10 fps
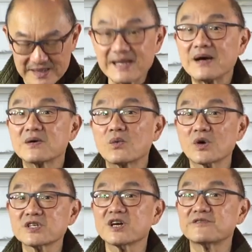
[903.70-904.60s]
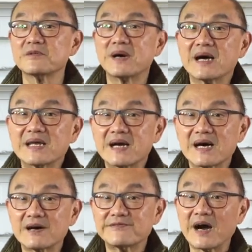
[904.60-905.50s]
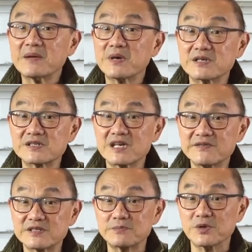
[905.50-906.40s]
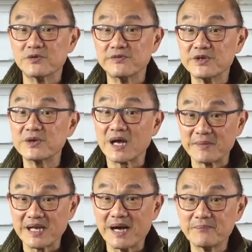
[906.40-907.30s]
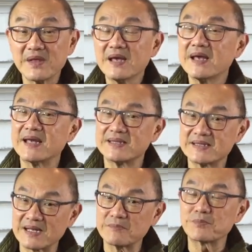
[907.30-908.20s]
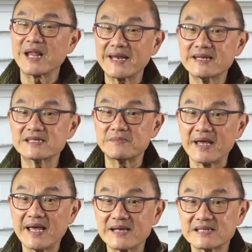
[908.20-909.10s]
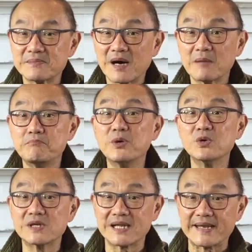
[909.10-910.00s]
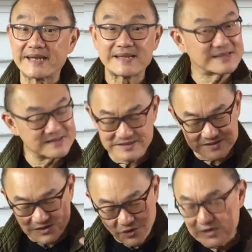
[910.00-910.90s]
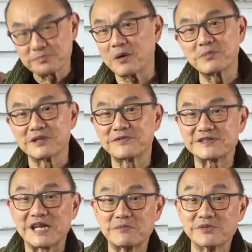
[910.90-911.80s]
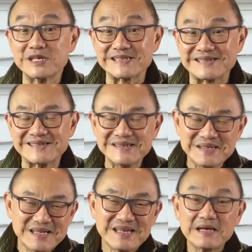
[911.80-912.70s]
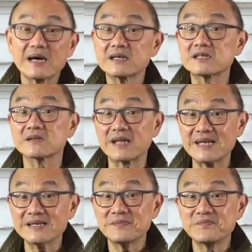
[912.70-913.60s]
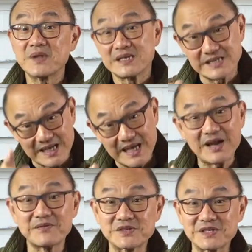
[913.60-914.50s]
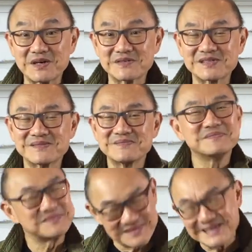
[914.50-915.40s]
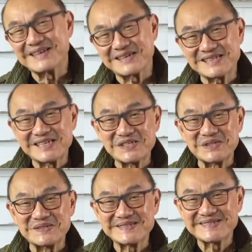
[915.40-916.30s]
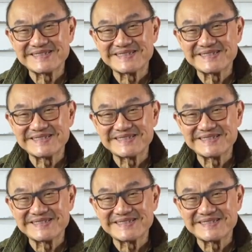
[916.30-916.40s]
Now, watch out for my Vibogue service boot review coming up, and I'm planning some ASMR boot cleaning. That's always popular for some reason. Until then, take care of yourselves, and I'll see you soon.